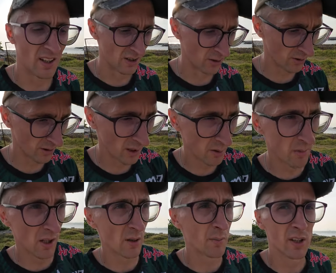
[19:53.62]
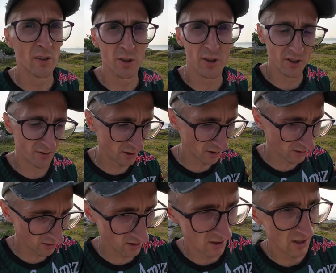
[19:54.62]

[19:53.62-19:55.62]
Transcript: Rayong in my previous video,